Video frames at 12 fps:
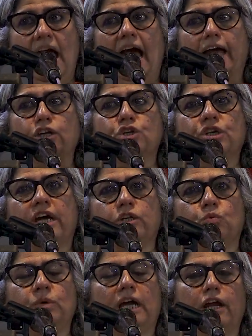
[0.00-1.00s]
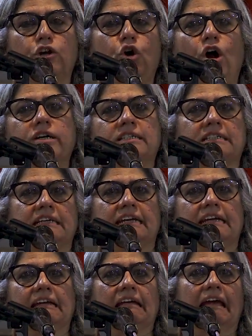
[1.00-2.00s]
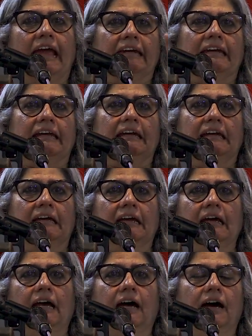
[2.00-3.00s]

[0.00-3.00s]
And yet we are not seeing any